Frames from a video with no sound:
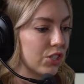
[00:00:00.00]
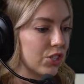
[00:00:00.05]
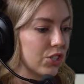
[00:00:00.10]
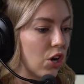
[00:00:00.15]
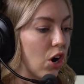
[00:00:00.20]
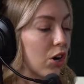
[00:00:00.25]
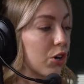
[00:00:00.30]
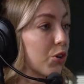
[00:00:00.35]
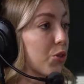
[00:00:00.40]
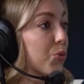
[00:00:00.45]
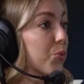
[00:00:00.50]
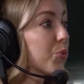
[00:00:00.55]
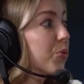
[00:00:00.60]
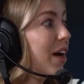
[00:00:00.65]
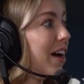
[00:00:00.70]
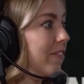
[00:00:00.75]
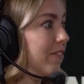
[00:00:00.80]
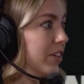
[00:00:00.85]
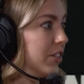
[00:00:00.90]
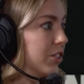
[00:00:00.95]
talked through
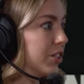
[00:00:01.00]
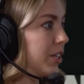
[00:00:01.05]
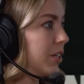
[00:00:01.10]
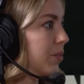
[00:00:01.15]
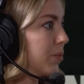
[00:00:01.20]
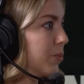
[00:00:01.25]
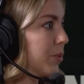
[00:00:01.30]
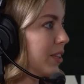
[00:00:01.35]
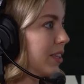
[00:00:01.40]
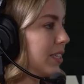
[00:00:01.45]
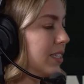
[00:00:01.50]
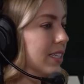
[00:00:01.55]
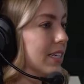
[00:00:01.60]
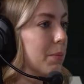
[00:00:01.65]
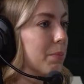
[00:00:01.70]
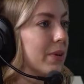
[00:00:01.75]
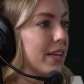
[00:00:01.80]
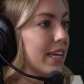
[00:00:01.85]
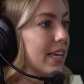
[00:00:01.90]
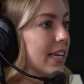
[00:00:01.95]
that vision with the
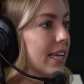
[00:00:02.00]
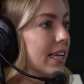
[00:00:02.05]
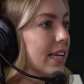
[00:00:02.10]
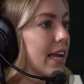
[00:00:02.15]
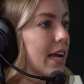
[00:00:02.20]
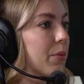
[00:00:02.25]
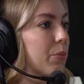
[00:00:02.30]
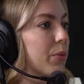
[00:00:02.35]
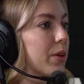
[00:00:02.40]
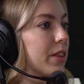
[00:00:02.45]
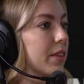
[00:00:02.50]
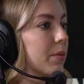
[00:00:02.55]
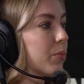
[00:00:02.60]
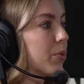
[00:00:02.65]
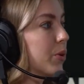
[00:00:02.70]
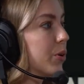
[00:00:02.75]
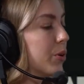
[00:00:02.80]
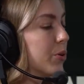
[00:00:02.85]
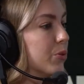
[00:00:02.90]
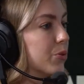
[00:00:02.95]
DP and with the
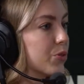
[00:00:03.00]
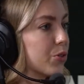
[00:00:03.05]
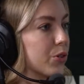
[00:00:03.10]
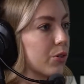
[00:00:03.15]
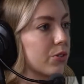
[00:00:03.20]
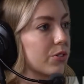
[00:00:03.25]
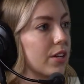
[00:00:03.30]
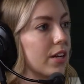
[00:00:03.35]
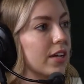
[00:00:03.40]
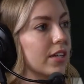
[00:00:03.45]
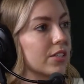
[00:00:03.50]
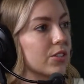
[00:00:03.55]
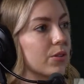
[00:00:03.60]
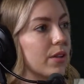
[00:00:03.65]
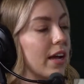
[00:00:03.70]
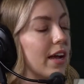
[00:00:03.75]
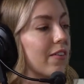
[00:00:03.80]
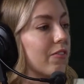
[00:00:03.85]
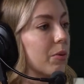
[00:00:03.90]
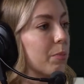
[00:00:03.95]
producers so
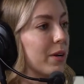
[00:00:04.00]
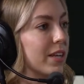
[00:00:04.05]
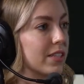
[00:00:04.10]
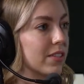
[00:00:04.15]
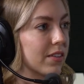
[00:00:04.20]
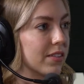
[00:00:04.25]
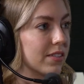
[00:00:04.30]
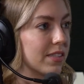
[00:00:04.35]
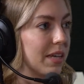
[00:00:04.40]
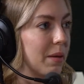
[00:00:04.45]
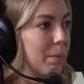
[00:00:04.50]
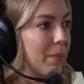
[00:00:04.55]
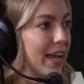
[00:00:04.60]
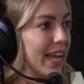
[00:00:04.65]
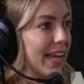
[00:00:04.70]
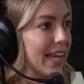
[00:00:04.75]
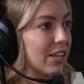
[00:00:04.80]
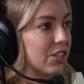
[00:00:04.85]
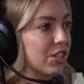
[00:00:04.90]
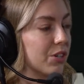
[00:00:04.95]
that everybody's on the same
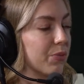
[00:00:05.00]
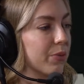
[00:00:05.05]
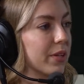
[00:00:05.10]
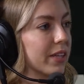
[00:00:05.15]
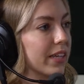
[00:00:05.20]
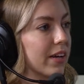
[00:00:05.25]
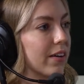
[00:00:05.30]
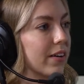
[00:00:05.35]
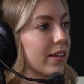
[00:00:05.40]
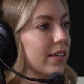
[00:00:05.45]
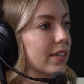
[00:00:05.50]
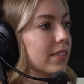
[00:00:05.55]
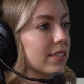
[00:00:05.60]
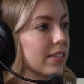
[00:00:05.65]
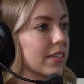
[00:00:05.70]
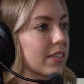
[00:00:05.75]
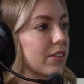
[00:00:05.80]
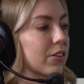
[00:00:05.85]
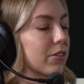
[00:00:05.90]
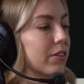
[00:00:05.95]
page. It really is
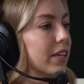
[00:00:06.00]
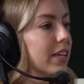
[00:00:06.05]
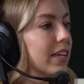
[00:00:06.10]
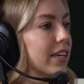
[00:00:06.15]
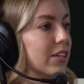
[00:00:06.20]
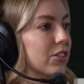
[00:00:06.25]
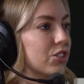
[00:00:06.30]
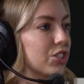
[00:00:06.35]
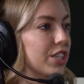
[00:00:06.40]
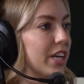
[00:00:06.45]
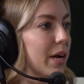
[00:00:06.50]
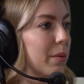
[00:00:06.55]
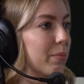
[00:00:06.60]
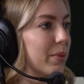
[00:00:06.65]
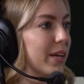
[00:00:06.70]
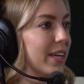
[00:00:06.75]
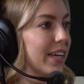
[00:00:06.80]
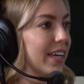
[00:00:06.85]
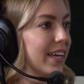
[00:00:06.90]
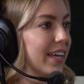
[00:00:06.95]
like they're leading a
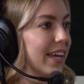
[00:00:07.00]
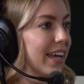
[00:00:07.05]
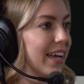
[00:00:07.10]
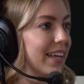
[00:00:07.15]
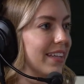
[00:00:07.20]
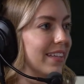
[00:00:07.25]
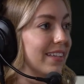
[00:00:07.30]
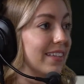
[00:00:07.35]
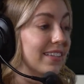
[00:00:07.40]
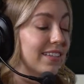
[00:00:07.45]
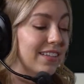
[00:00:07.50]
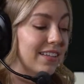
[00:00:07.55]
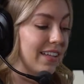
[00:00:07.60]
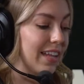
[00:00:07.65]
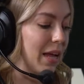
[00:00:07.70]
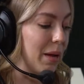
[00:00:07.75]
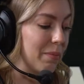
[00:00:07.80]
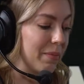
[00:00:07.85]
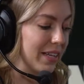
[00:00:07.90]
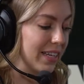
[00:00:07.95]
ship. And
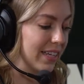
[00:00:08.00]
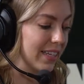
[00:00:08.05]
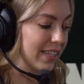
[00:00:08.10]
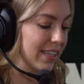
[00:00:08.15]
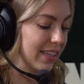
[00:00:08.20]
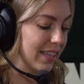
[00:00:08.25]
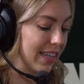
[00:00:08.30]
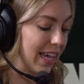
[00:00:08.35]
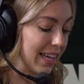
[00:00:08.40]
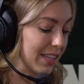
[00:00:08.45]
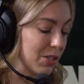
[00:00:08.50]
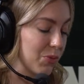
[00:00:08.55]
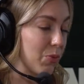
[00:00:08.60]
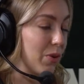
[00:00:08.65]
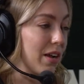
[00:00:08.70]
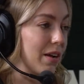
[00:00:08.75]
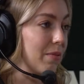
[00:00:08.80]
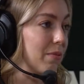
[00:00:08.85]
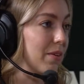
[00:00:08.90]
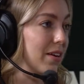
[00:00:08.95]
I mean, that's
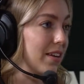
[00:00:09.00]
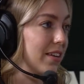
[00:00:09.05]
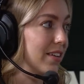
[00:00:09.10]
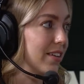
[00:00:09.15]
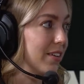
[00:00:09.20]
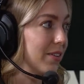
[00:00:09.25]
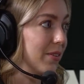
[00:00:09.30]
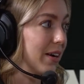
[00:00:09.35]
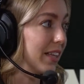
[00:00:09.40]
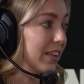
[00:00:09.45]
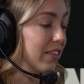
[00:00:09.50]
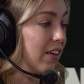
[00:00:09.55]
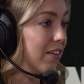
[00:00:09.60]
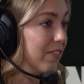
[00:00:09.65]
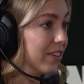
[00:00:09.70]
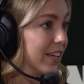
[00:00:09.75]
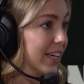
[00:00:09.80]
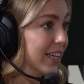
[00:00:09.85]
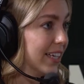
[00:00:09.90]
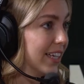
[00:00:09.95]
what I want to do. I
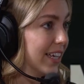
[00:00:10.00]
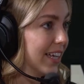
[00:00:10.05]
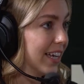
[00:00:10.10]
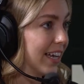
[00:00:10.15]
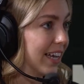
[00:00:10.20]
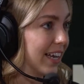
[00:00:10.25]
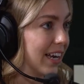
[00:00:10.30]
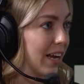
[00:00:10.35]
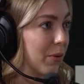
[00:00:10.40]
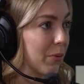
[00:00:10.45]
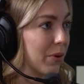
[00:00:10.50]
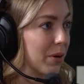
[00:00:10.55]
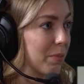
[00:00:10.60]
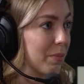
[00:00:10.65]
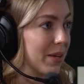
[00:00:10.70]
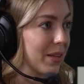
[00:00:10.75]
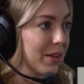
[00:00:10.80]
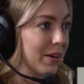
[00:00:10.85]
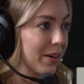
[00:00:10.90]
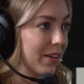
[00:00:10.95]
love it. And I want
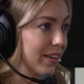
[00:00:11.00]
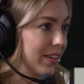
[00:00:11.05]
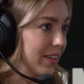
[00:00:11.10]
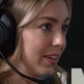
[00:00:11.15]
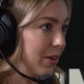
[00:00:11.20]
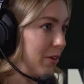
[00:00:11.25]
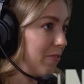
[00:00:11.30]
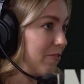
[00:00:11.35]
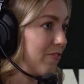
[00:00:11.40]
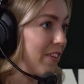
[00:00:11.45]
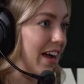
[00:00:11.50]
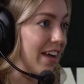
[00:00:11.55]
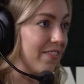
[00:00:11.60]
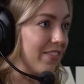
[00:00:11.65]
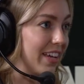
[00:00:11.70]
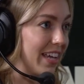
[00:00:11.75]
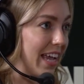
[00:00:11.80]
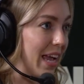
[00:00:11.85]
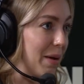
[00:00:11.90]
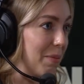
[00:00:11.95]
to be there, you know, at
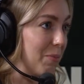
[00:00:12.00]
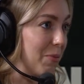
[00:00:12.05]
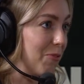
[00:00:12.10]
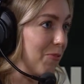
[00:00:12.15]
5 a.m.